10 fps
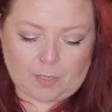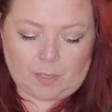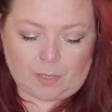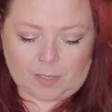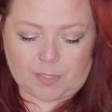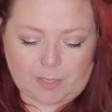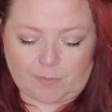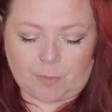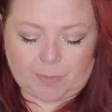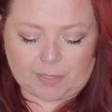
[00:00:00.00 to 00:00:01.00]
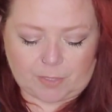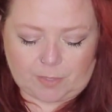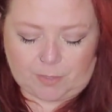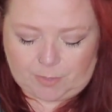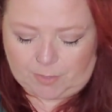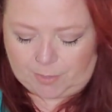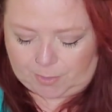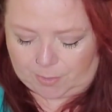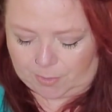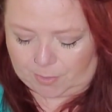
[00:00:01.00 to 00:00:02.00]
7 of
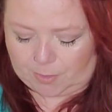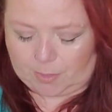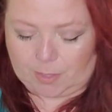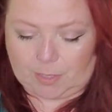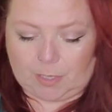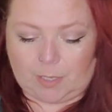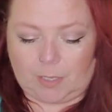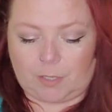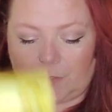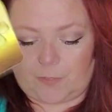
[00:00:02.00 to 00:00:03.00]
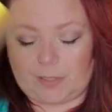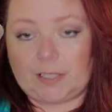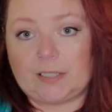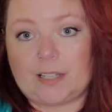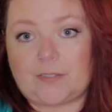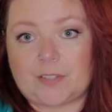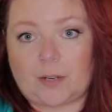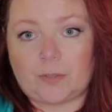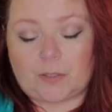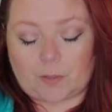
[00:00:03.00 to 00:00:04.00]
Pentacles. You're feeling left
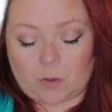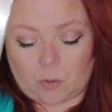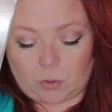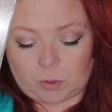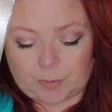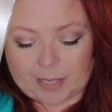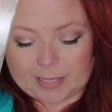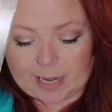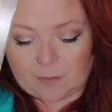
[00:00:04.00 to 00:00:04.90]
out in the cold right now.